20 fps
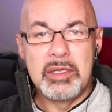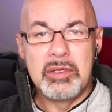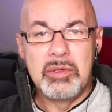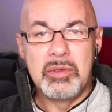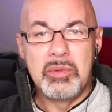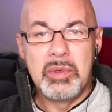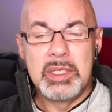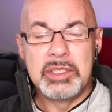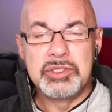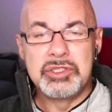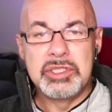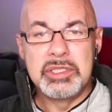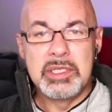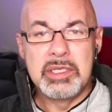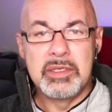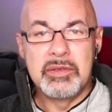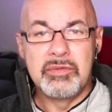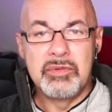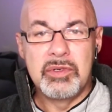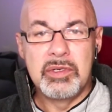who, when she
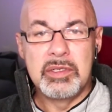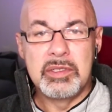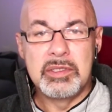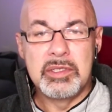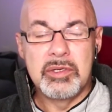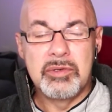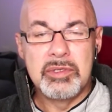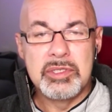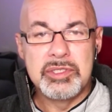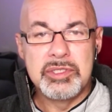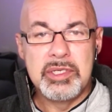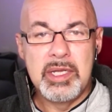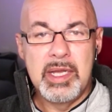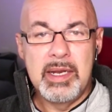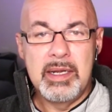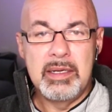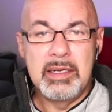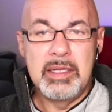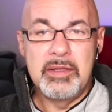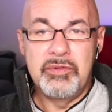converted to
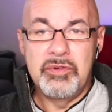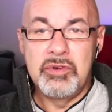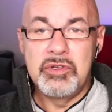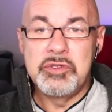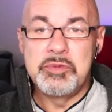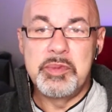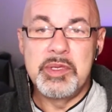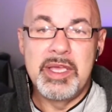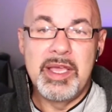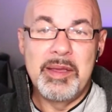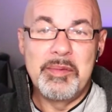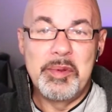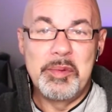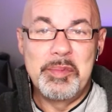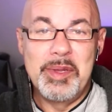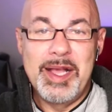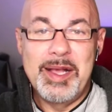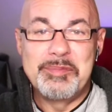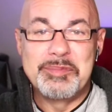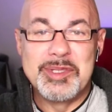Christianity, first became a
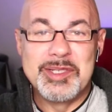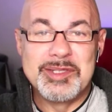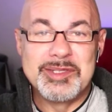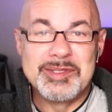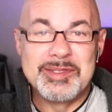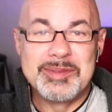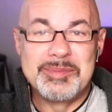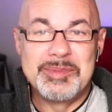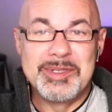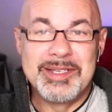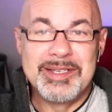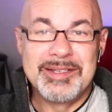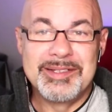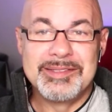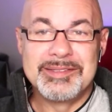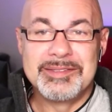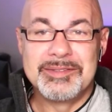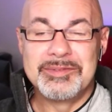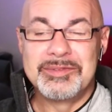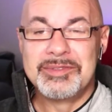Baptist
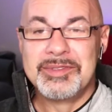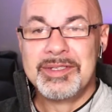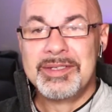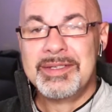because of